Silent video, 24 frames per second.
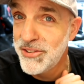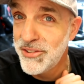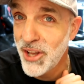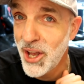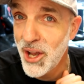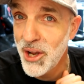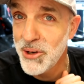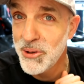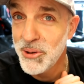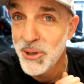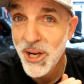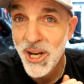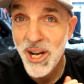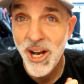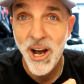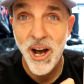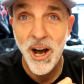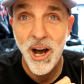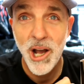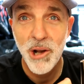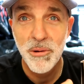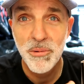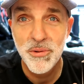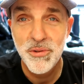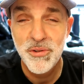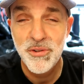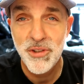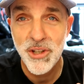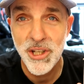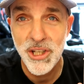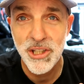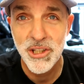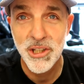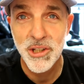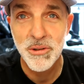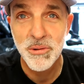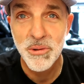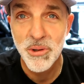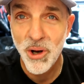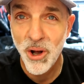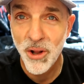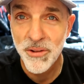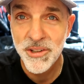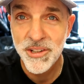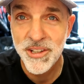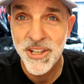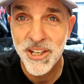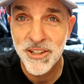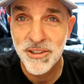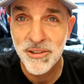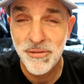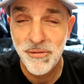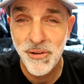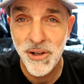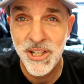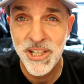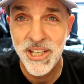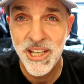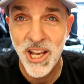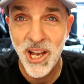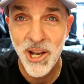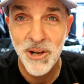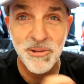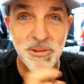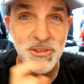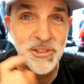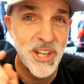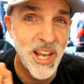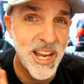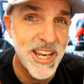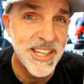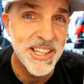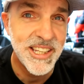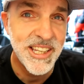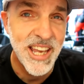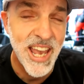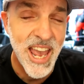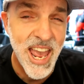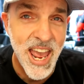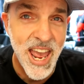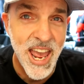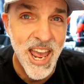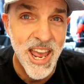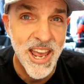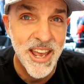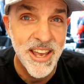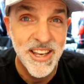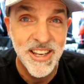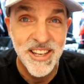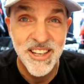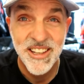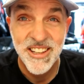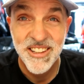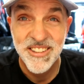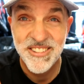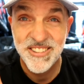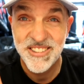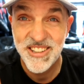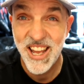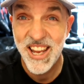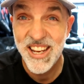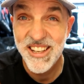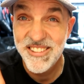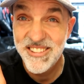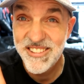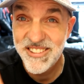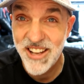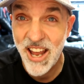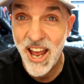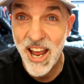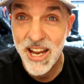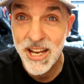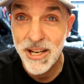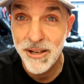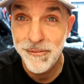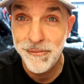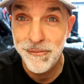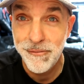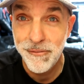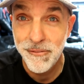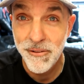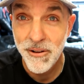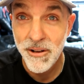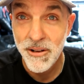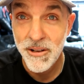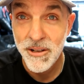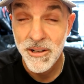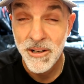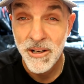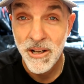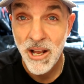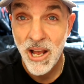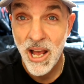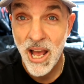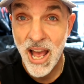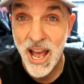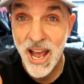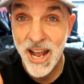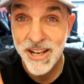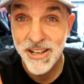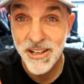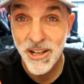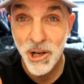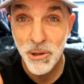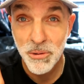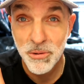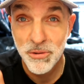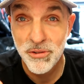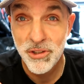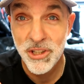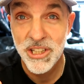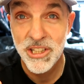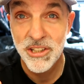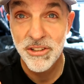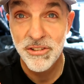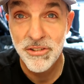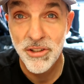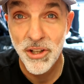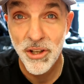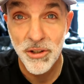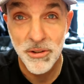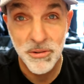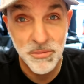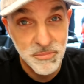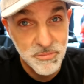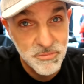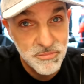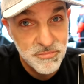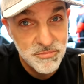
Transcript: So I will see you on the next video. Take care, stay safe, and I will see you soon.